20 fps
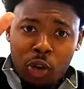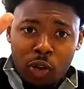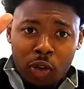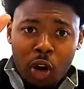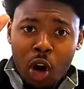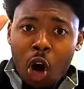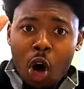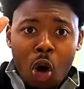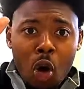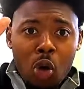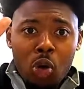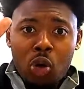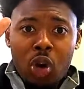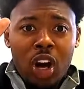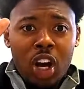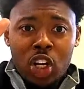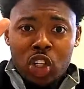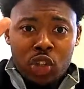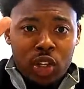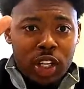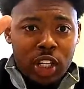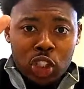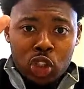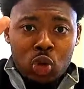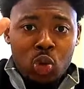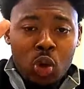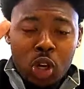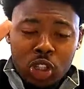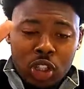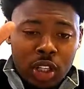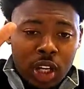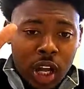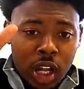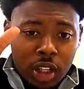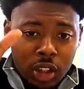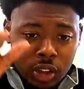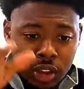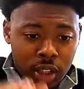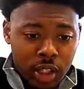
all $100 and $200.